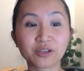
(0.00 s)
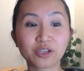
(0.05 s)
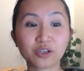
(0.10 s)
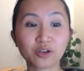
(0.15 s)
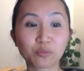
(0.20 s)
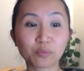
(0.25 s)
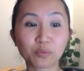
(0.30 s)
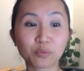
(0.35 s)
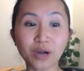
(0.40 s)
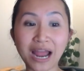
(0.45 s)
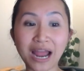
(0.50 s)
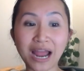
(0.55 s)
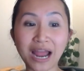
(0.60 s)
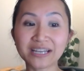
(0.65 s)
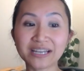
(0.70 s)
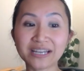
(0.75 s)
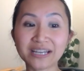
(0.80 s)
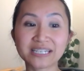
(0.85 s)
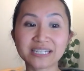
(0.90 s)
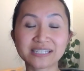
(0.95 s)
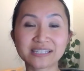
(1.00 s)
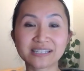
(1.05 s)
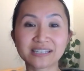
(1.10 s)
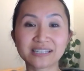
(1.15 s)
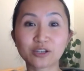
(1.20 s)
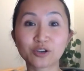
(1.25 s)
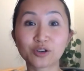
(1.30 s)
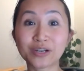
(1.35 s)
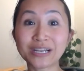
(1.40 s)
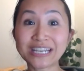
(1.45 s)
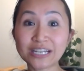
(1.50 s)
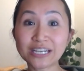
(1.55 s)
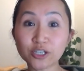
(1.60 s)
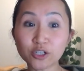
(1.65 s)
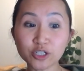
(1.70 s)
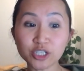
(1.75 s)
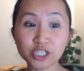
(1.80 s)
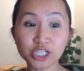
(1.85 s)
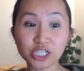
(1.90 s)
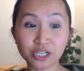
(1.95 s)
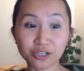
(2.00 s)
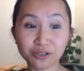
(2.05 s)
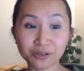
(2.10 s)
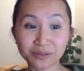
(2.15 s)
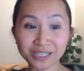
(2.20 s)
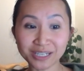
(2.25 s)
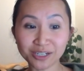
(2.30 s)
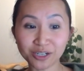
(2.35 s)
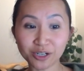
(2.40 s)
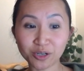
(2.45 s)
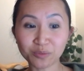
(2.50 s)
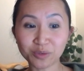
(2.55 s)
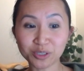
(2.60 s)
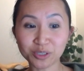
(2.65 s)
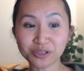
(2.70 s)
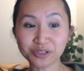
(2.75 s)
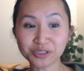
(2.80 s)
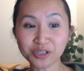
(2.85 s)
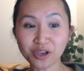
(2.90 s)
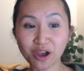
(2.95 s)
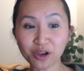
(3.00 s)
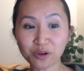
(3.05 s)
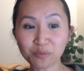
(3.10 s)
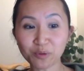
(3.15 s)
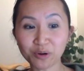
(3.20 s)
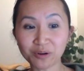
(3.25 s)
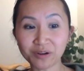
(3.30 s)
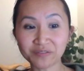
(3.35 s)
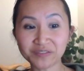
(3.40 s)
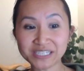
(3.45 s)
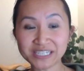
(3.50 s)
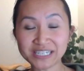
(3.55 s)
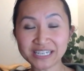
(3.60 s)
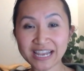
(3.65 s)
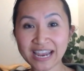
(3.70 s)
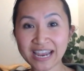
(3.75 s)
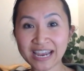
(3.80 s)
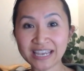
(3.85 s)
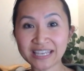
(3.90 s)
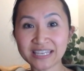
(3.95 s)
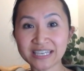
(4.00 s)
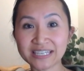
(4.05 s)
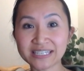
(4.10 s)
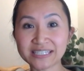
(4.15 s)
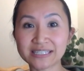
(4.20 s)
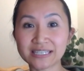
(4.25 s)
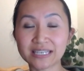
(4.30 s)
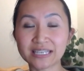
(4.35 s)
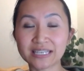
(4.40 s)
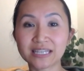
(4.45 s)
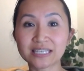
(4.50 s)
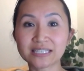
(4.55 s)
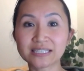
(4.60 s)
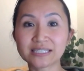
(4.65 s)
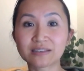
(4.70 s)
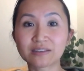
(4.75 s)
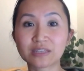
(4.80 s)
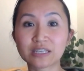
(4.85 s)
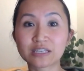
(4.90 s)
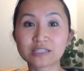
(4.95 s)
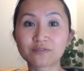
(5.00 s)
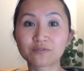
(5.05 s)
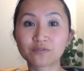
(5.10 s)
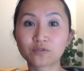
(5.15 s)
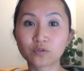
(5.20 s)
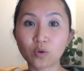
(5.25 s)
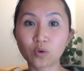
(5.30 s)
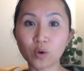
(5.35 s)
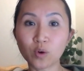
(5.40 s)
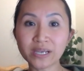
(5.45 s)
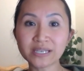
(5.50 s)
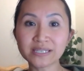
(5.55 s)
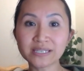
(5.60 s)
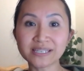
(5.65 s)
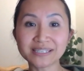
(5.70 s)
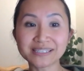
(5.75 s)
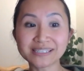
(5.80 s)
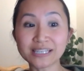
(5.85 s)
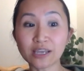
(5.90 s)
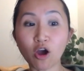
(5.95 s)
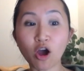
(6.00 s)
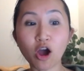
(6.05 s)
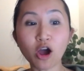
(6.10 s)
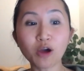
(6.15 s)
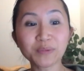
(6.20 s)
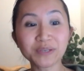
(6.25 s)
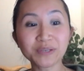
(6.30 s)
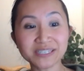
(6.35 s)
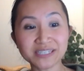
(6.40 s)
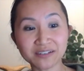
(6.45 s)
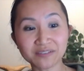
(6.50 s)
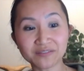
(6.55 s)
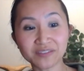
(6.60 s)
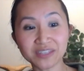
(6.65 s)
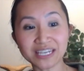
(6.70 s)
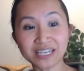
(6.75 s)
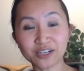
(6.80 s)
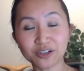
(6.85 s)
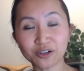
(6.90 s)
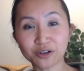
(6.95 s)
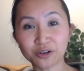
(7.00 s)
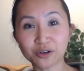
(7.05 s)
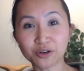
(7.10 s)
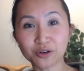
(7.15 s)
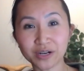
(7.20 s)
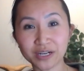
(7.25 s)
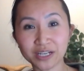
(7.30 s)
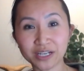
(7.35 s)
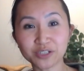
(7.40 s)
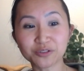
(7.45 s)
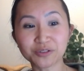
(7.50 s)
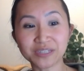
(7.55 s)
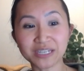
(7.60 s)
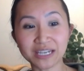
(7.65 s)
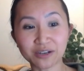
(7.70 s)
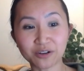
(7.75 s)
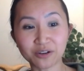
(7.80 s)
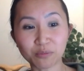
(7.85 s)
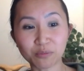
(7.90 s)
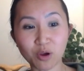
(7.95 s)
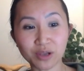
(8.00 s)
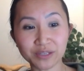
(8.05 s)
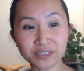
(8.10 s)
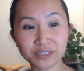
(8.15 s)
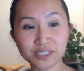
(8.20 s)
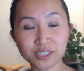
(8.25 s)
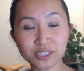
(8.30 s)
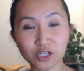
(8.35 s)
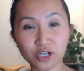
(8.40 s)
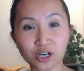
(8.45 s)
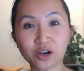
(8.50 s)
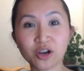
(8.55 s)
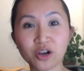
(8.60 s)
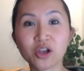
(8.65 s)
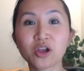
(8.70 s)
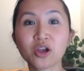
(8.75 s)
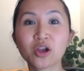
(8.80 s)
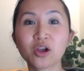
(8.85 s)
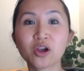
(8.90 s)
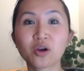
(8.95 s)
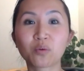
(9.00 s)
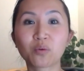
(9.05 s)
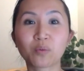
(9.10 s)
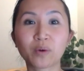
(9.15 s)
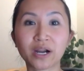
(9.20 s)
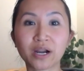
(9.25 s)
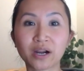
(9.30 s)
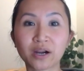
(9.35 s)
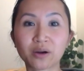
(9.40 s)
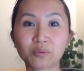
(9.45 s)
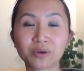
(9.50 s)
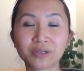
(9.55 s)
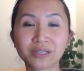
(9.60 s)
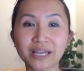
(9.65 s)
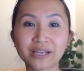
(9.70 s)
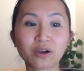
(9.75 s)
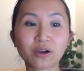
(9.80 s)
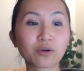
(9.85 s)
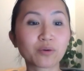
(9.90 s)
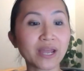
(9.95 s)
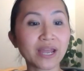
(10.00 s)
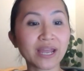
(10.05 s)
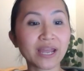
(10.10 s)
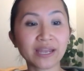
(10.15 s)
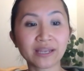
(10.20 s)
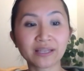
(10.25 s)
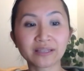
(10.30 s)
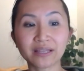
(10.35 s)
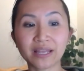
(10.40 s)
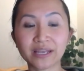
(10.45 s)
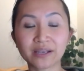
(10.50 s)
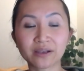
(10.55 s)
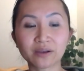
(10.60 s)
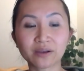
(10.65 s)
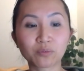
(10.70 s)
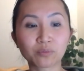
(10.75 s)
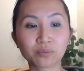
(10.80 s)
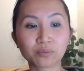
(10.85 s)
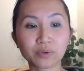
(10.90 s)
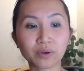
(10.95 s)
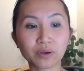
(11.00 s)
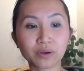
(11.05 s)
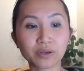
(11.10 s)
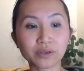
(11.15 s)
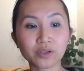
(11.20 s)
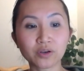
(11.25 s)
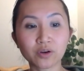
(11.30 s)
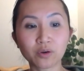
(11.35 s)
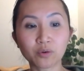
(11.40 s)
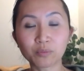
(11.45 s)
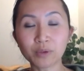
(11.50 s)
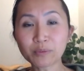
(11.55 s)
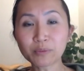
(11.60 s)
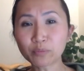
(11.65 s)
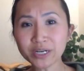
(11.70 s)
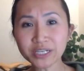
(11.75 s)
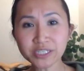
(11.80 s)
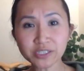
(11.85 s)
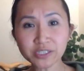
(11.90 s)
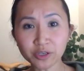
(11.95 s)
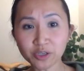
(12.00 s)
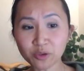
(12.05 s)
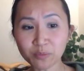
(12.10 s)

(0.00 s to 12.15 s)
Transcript: you know, practice your inner cheerleader, which I'll talk more of today, this voice that's the opposite of the inner critic or the inner monster, where we're like, okay, like, you know, embrace our